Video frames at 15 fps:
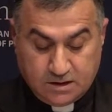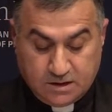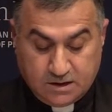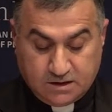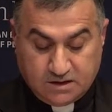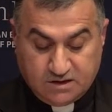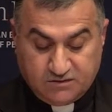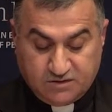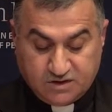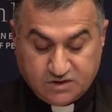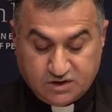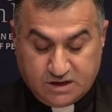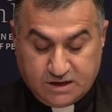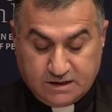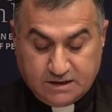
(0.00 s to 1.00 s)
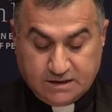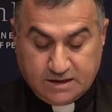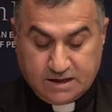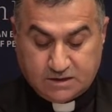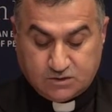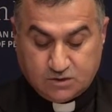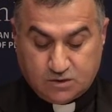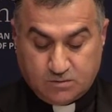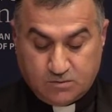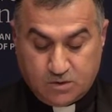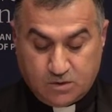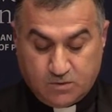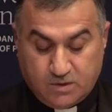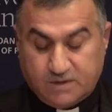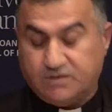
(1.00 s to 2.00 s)
in Evangelii Gaudium,
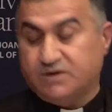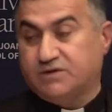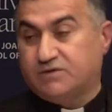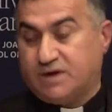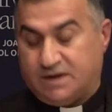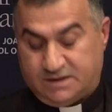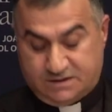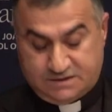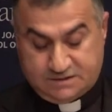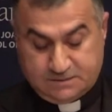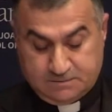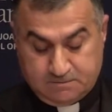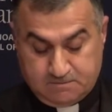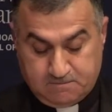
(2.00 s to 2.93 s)
where he writes,